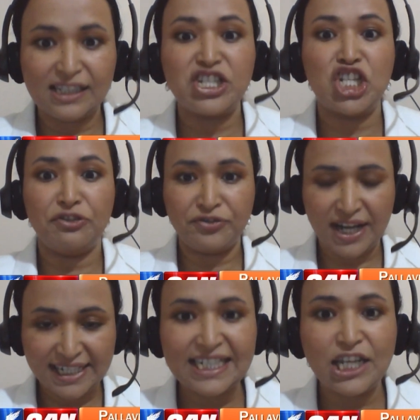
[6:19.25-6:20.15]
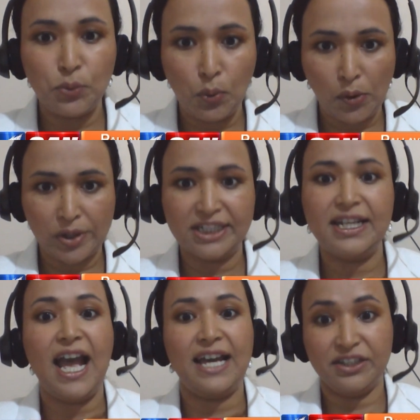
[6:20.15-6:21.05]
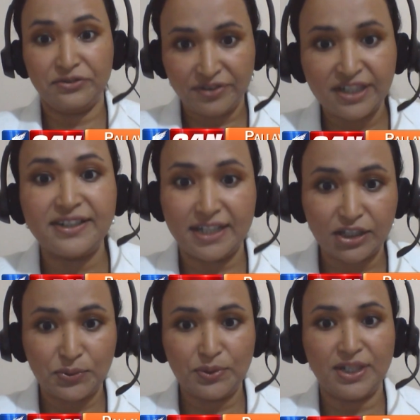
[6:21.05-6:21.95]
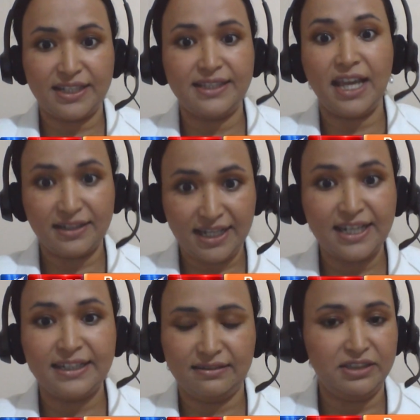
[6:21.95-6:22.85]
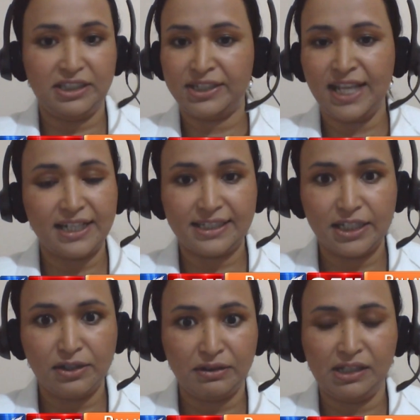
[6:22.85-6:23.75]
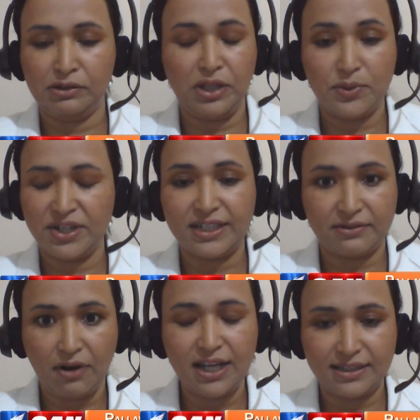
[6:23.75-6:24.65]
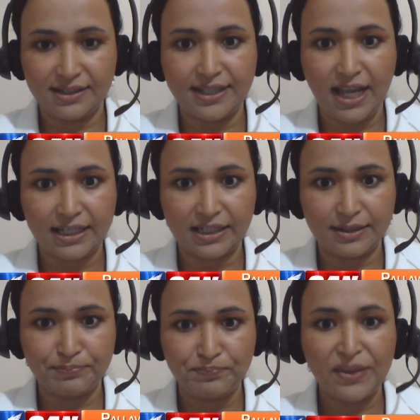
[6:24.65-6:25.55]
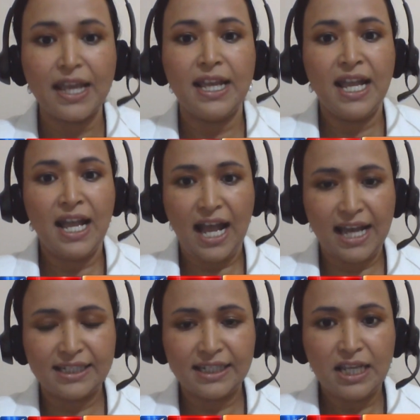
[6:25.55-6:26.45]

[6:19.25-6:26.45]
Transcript: she finally won. And the verdict was that they sacked her, they weren't right to sack her. Right. And